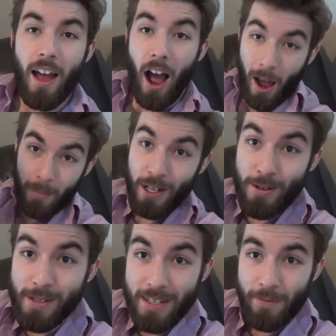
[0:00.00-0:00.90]
I'm gonna
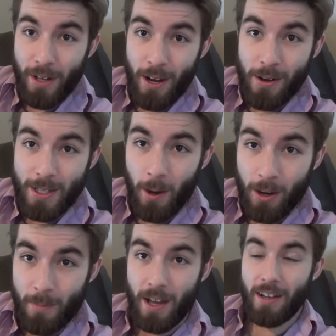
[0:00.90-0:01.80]
use this video to
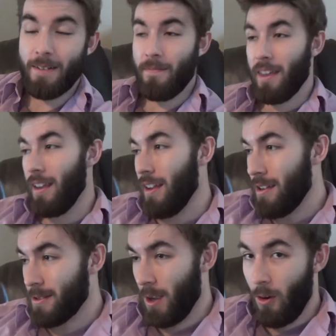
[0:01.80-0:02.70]
talk about it.
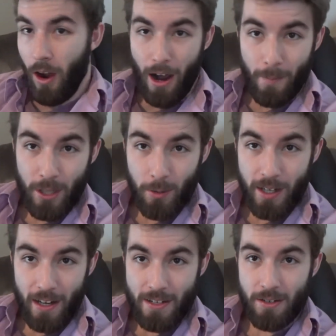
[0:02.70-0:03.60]
So I'm doing
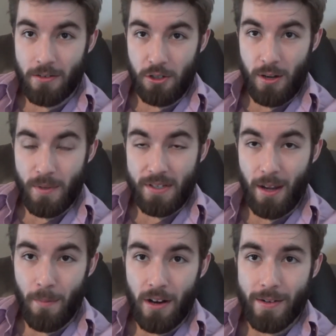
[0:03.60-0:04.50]
an internship, a
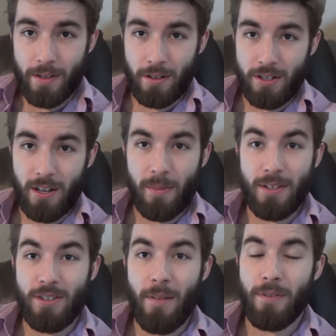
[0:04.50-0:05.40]
summer internship
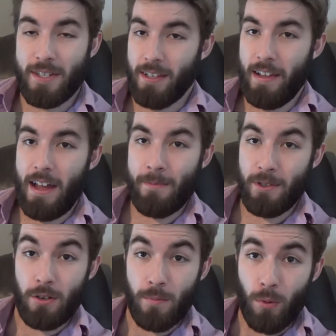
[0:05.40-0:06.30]
at Jefferson Lab
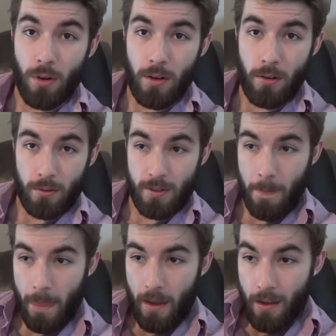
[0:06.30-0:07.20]
in Newport News.
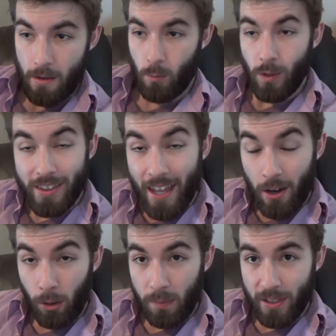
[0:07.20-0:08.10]
And what
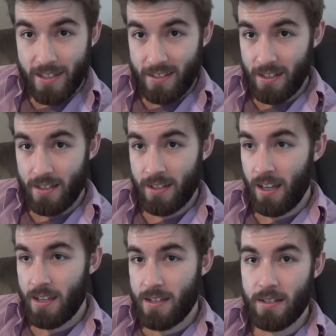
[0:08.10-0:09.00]
that whole place is,
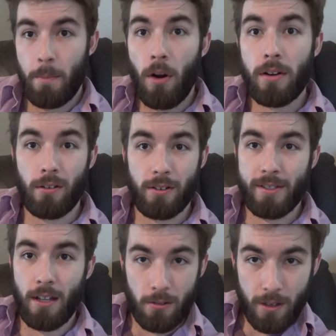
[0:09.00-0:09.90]
is it's a particle
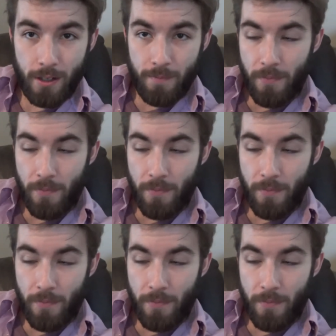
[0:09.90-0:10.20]
accelerator.